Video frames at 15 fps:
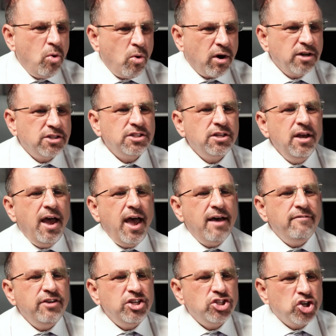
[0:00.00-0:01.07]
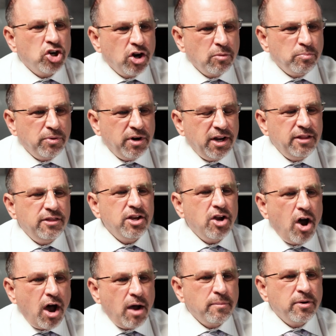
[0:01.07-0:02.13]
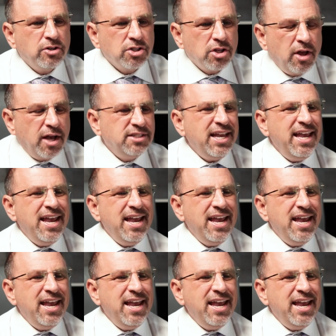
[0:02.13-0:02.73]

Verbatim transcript: courts have interpreted the Commerce Clause.